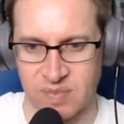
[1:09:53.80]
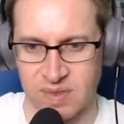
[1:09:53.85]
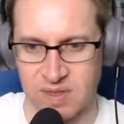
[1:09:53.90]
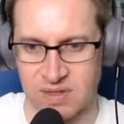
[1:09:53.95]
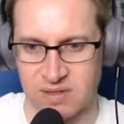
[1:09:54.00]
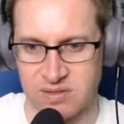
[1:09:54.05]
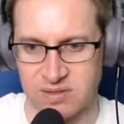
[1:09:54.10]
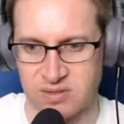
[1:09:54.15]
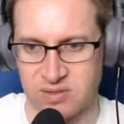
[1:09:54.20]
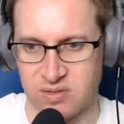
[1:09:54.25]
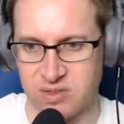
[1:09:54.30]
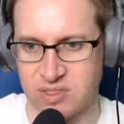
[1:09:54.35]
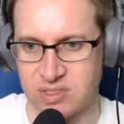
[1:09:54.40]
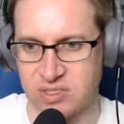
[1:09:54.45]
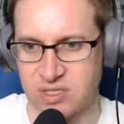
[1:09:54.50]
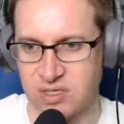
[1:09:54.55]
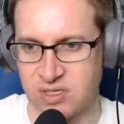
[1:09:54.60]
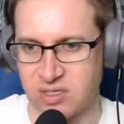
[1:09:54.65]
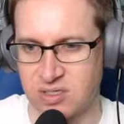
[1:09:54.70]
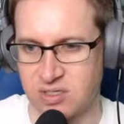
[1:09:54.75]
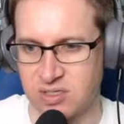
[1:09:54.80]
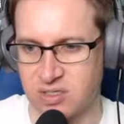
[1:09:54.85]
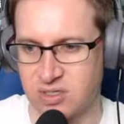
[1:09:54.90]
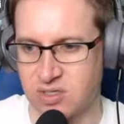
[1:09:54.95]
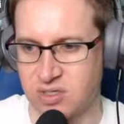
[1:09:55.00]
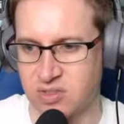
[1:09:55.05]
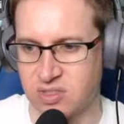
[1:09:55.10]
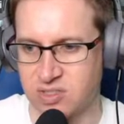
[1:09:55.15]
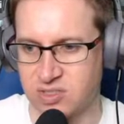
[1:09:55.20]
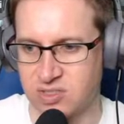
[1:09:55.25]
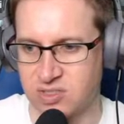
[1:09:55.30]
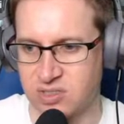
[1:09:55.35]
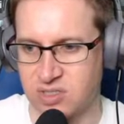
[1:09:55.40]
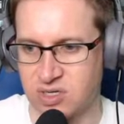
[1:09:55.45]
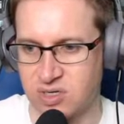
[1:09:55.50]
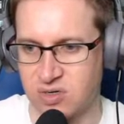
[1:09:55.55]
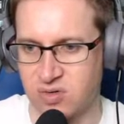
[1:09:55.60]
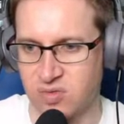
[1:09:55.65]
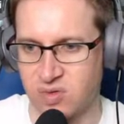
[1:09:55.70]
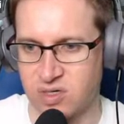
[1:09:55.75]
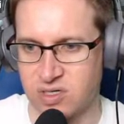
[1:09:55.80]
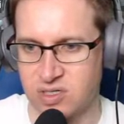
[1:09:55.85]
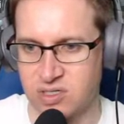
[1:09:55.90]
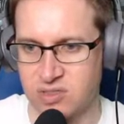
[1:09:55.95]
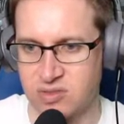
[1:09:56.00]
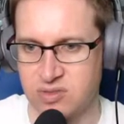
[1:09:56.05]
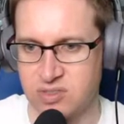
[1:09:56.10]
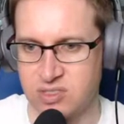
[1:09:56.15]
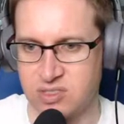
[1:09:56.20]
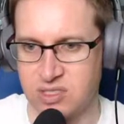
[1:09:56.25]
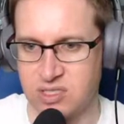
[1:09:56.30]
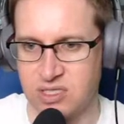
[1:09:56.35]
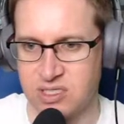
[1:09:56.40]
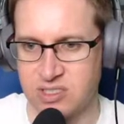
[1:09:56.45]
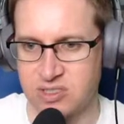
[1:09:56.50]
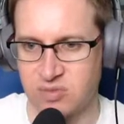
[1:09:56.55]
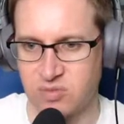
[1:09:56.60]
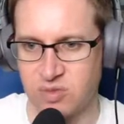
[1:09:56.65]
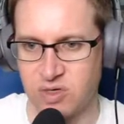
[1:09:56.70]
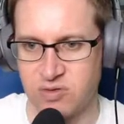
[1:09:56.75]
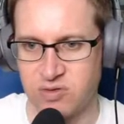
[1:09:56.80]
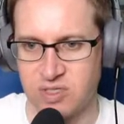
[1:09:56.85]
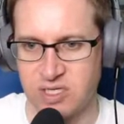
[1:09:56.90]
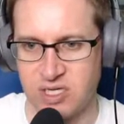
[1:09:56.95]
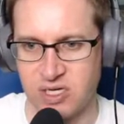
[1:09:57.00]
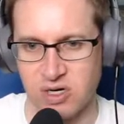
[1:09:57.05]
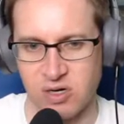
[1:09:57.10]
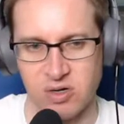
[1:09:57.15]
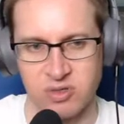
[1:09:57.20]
So let's go. We're going to use this road here. I'll